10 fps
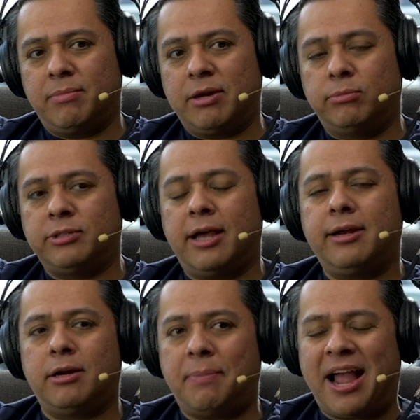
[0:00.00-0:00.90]
about almost
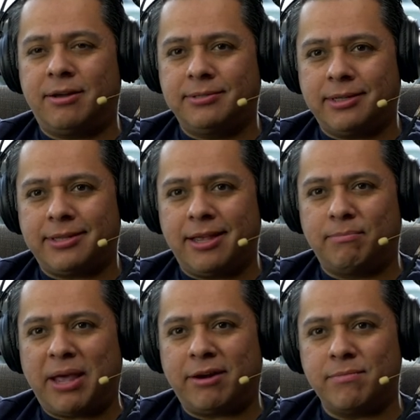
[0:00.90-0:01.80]
900 pounds i think
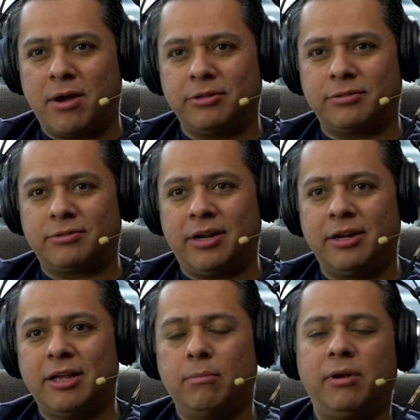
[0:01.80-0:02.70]
of battery modules right
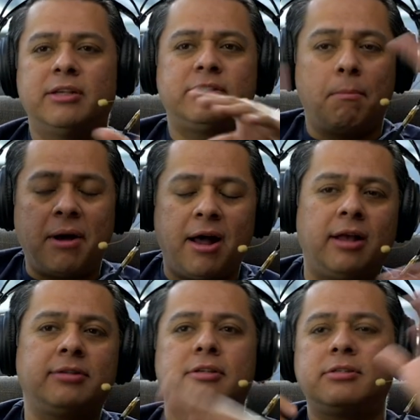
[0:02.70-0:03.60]
plus the
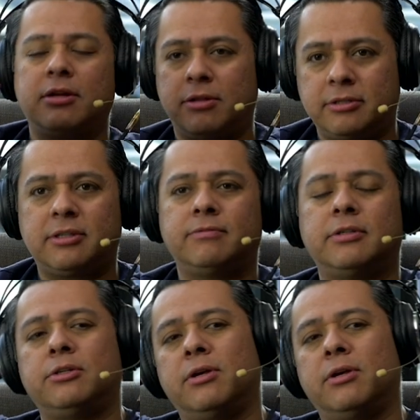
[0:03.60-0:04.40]
boxes and all the stuff that